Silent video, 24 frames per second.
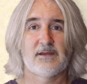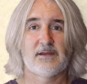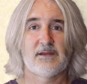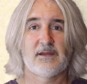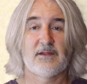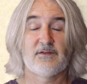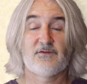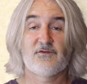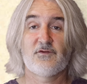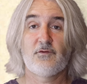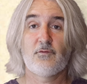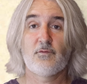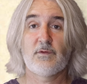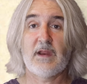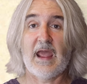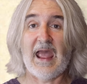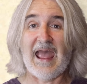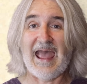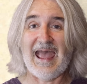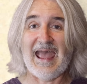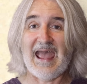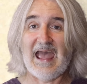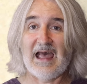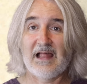And soon,
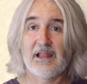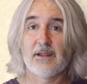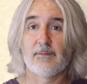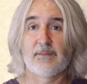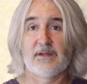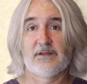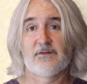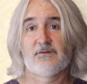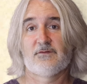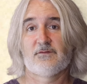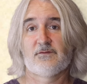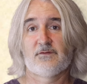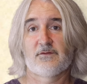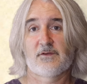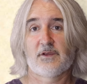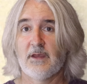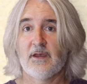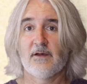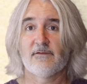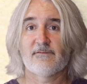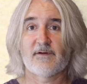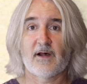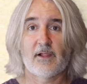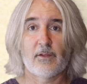elements
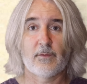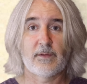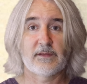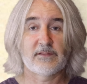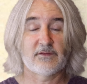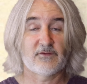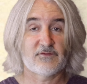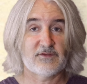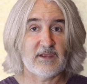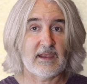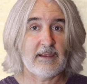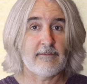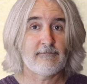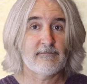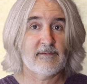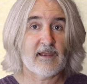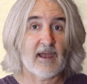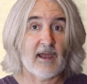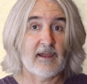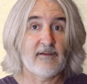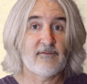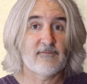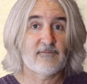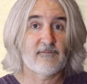following the same
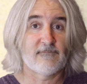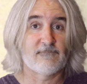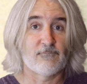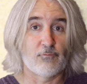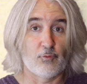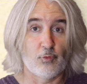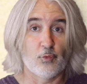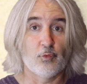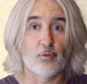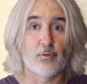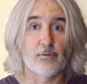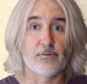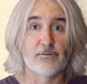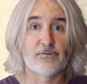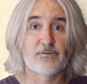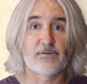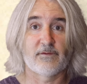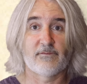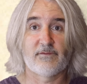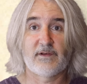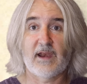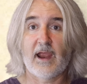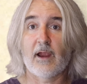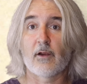kinds of rules
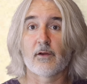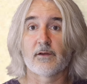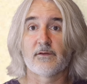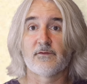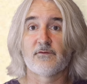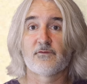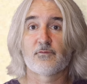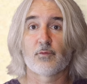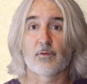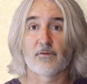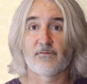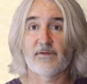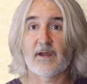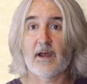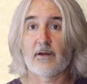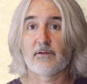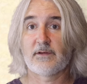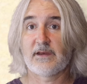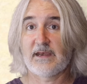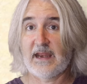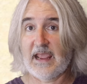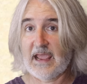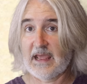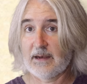of inheritance were found
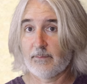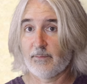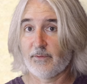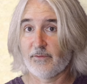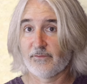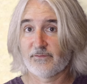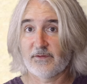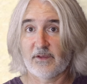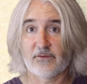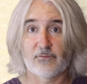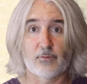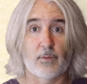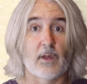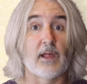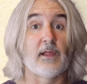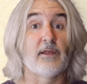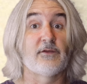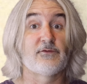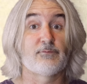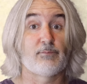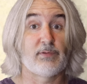in animals as well as